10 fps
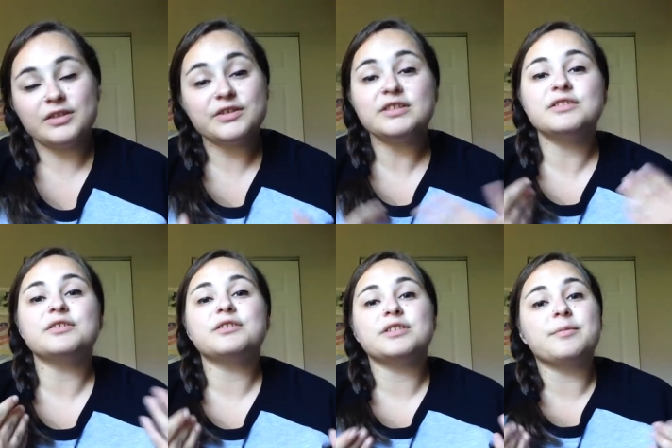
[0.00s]
So these
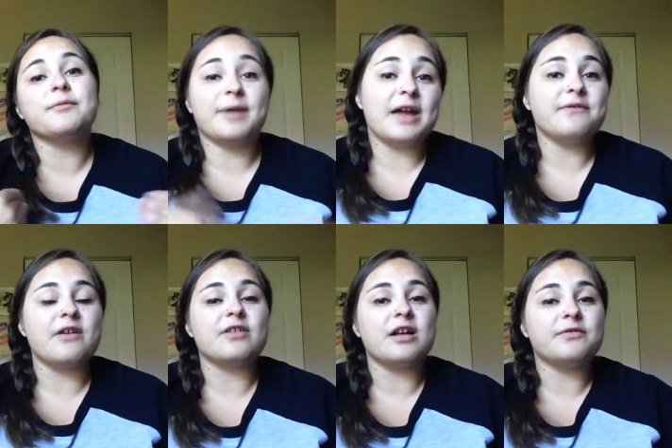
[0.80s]
are some of my
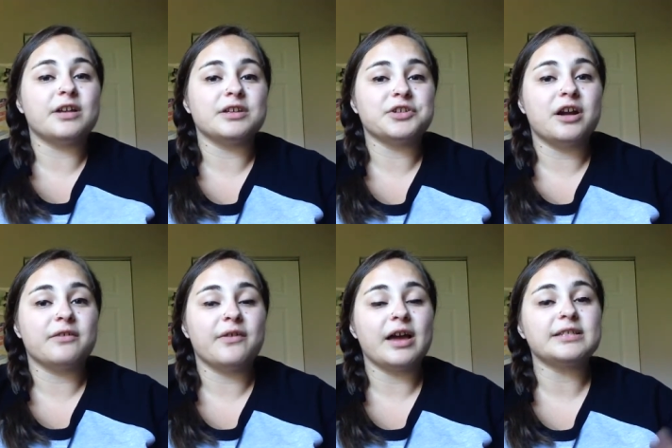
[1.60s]
favorite Alfred
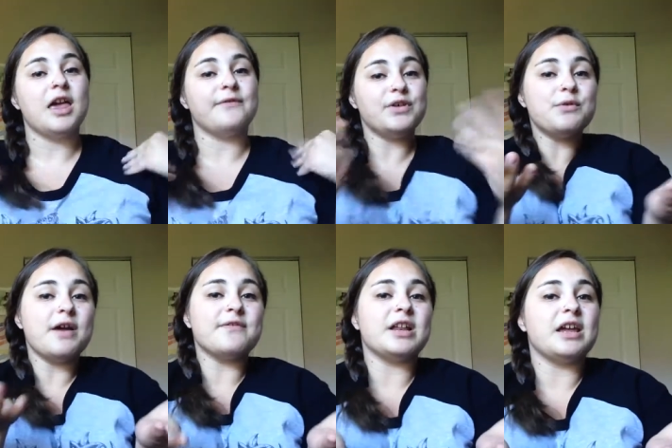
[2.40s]
Hitchcock facts. If you
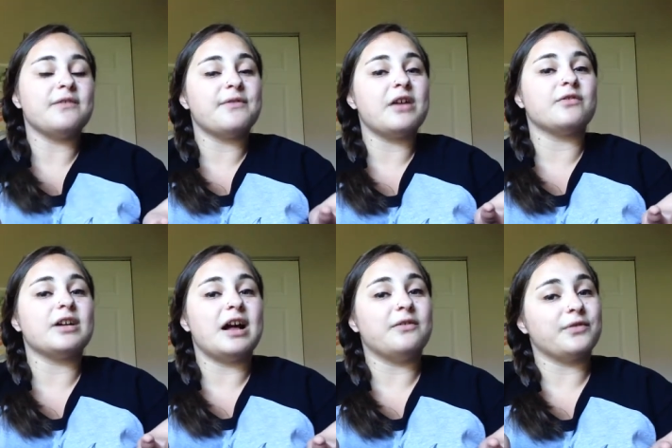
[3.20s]
have any
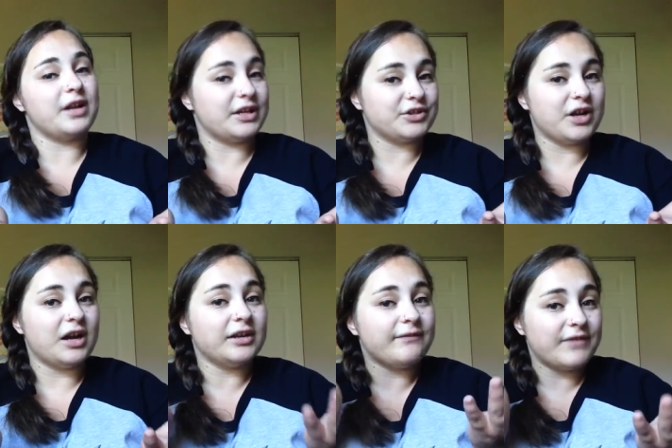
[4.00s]
favorite Alfred
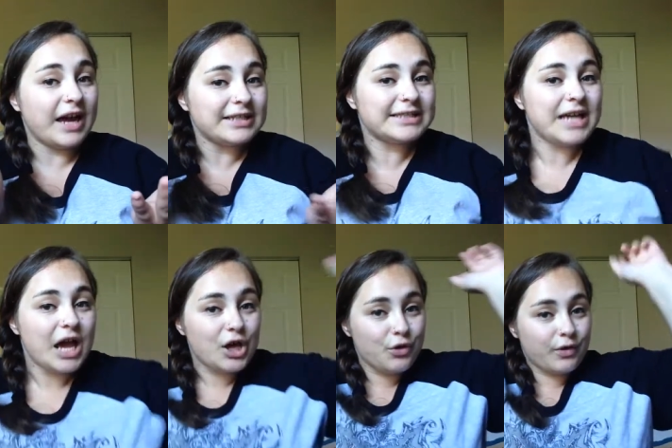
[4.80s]
Hitchcock facts,
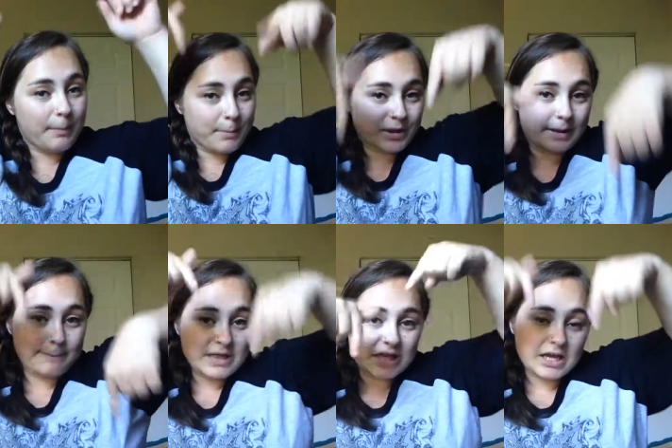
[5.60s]
you can put
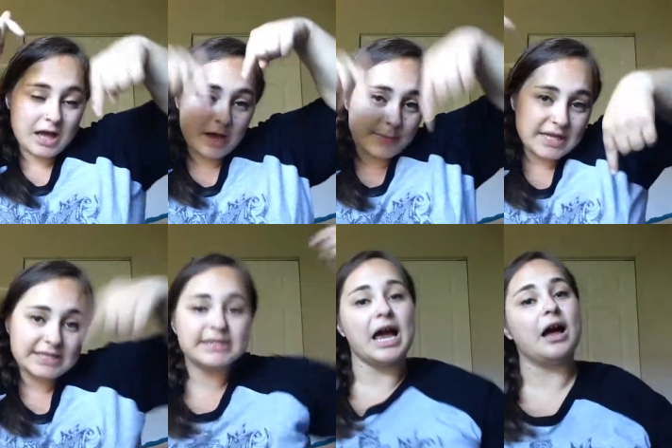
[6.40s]
them in the
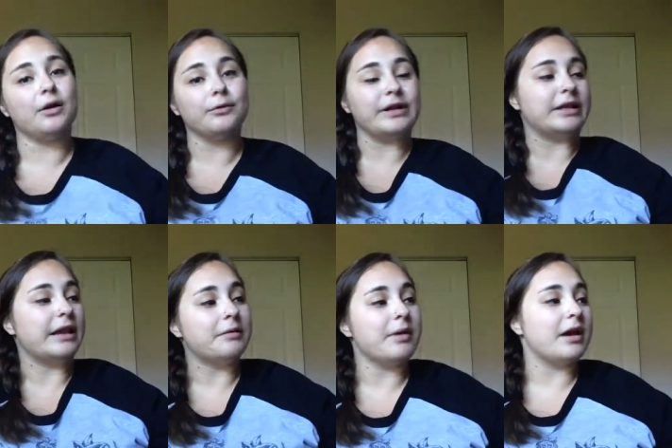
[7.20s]
comments. I'll read
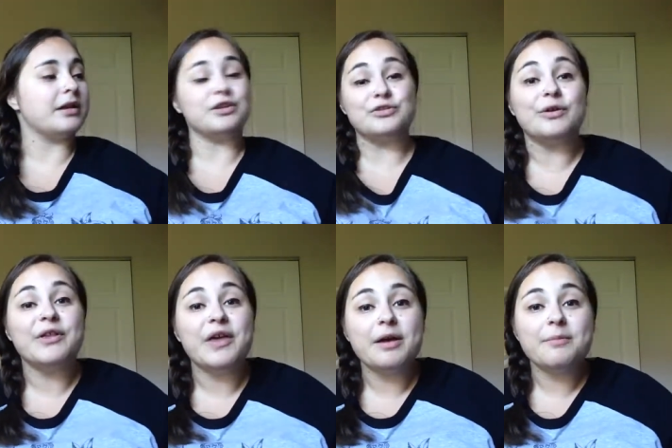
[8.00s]
them and
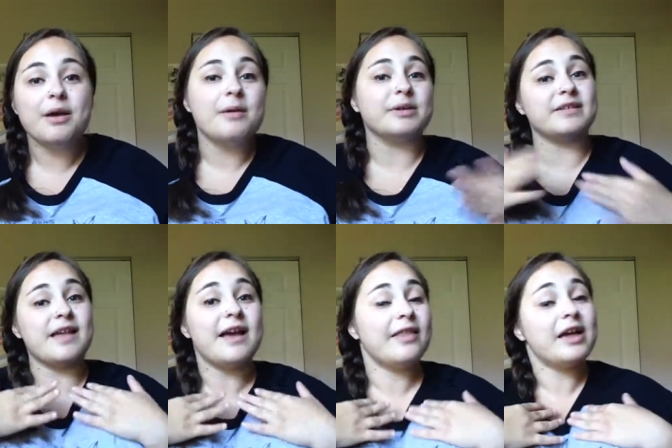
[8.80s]
enjoy them because
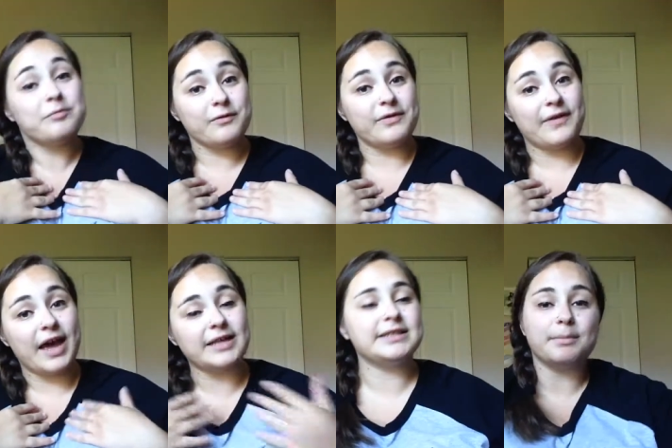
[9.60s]
I like movie
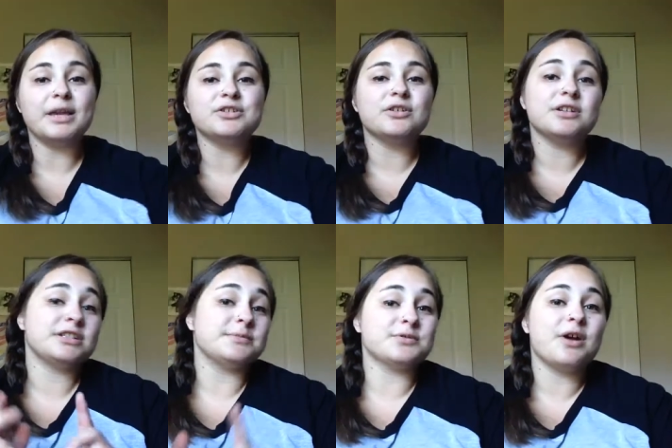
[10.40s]
facts. Make sure to
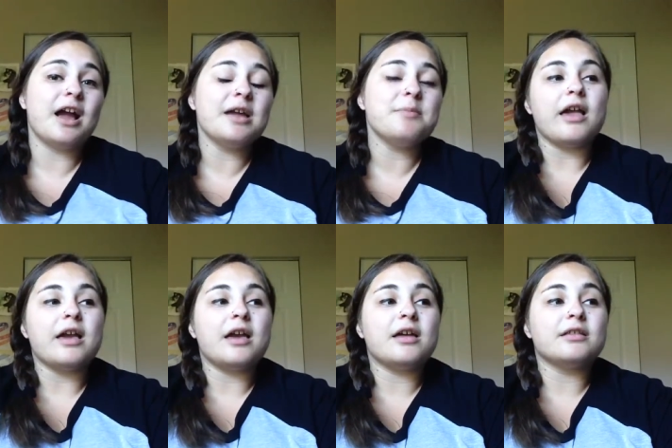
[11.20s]
subscribe,
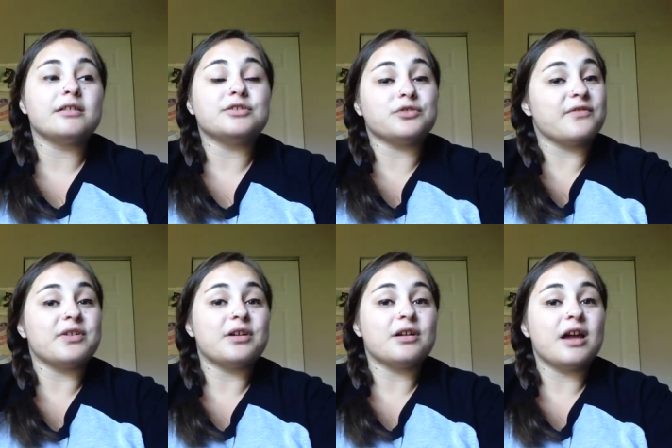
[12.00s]
and the
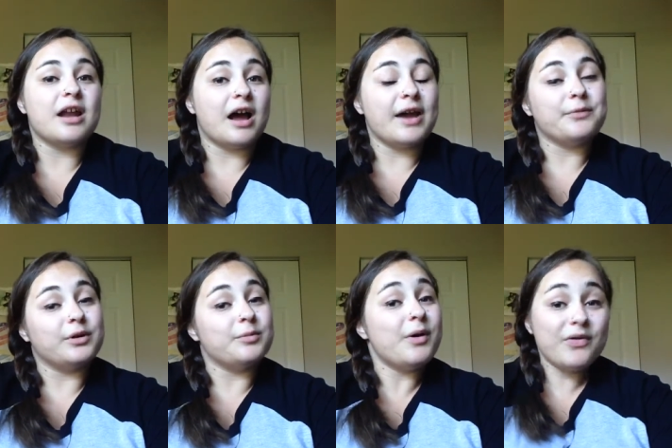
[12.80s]
Scrivener and I
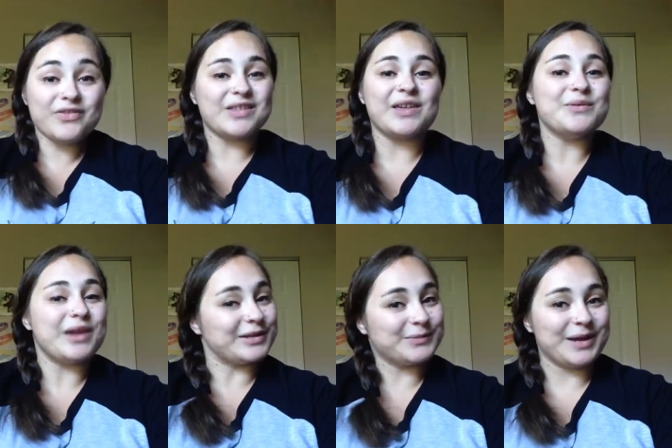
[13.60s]
will both see you next